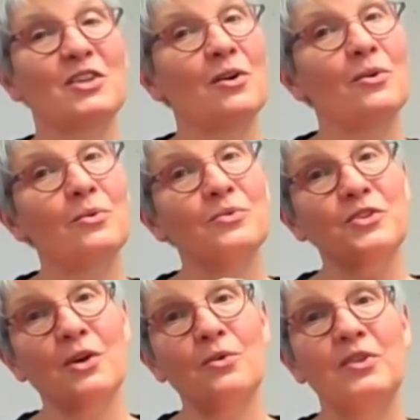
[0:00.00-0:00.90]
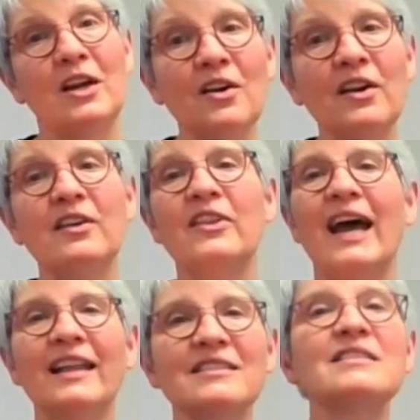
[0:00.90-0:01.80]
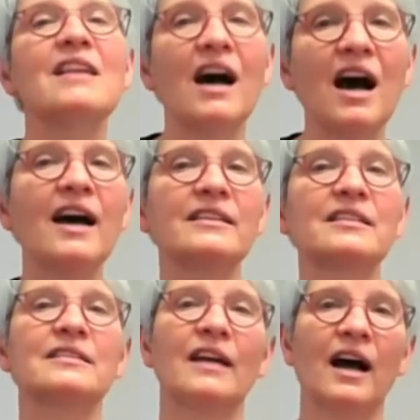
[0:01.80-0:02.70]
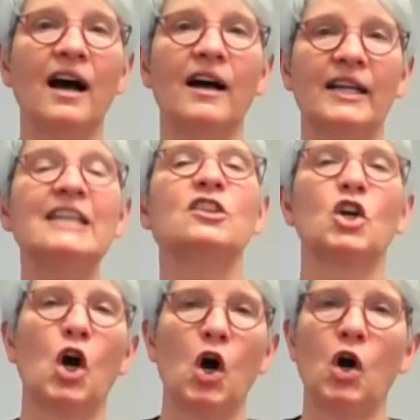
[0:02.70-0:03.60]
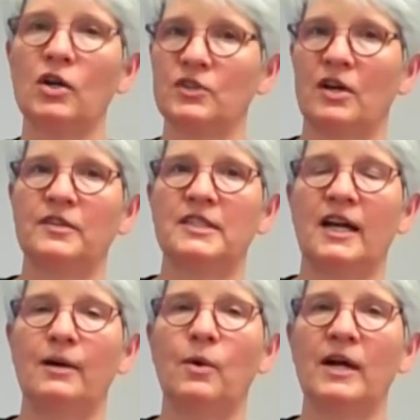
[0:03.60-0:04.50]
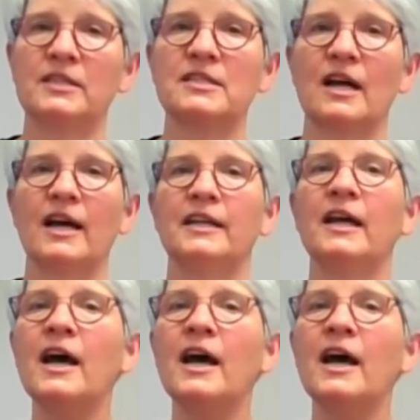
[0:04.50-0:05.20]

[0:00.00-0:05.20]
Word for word: So, so they that's not uh, in the cards on mm the Taiwan side.